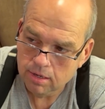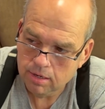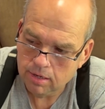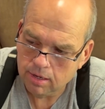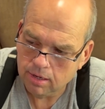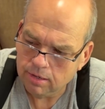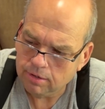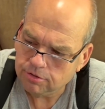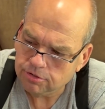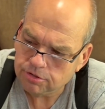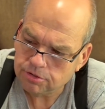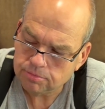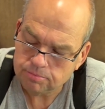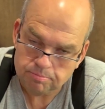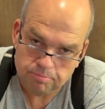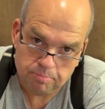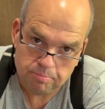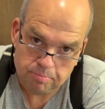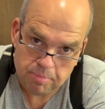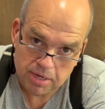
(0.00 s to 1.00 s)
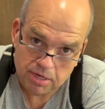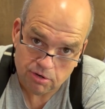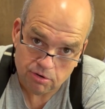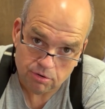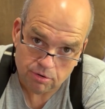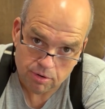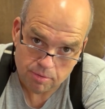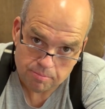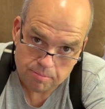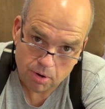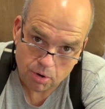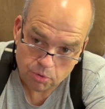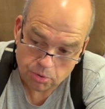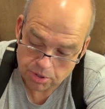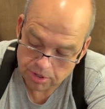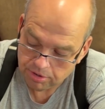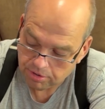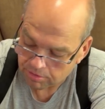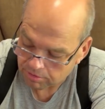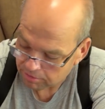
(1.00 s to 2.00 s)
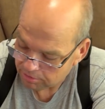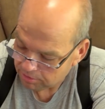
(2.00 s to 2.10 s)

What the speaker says: and just bigger and bulkier.